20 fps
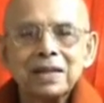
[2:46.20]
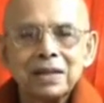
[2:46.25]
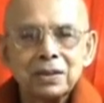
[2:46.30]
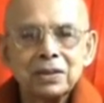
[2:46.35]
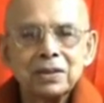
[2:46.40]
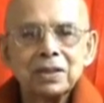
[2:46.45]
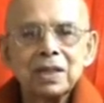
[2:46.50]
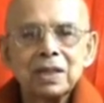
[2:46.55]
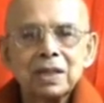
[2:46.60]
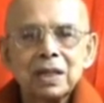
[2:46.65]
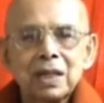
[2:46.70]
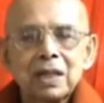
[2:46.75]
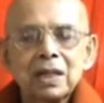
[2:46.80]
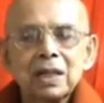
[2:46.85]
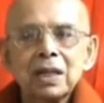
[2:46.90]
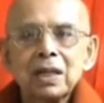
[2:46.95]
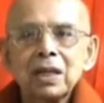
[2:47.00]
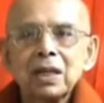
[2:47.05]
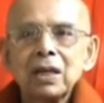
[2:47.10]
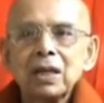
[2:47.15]
You see,
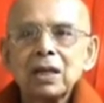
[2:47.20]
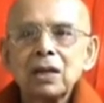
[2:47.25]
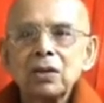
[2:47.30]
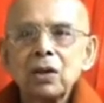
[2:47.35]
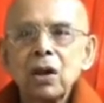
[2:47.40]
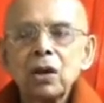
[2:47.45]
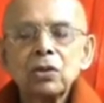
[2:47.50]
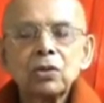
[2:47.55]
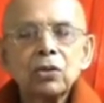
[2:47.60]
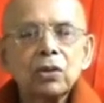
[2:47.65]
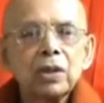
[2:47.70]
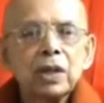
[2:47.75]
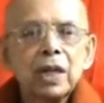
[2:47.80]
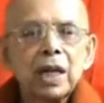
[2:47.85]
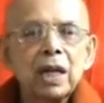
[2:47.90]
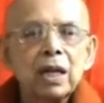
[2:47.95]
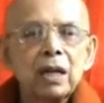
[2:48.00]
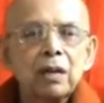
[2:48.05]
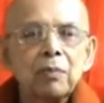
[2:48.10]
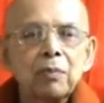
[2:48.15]
not to
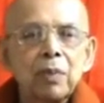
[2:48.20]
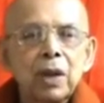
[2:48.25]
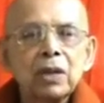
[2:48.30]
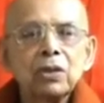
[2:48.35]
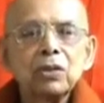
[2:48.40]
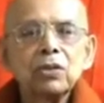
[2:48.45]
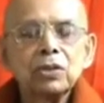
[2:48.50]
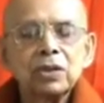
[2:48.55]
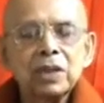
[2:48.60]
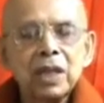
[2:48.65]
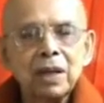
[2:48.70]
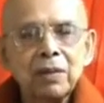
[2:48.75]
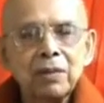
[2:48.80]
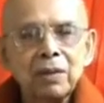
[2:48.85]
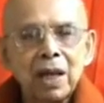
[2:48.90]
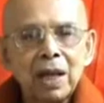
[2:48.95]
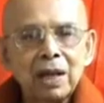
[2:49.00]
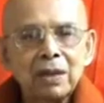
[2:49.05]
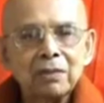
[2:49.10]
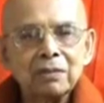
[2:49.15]
kill, but to save
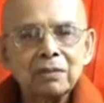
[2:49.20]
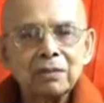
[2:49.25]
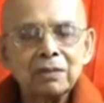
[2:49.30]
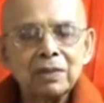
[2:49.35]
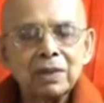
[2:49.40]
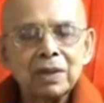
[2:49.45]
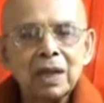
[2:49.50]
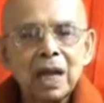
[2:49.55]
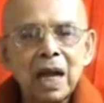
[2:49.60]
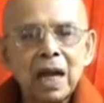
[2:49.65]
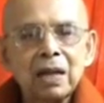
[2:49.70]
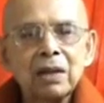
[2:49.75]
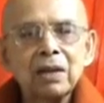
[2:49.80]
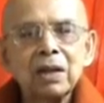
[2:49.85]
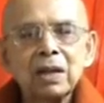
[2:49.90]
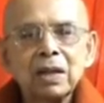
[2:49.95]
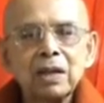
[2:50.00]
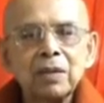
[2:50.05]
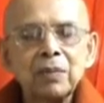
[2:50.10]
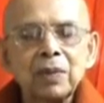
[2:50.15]
life in
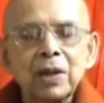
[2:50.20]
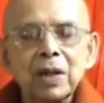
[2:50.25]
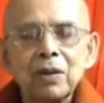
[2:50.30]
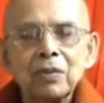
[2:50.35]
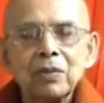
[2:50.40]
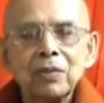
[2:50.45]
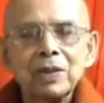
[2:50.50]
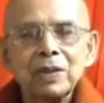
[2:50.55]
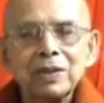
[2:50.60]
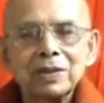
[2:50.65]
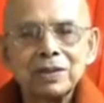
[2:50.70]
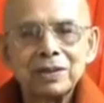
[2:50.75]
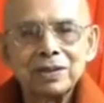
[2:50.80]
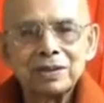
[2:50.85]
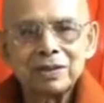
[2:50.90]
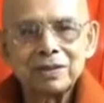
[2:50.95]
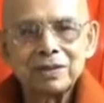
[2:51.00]
100 different ways.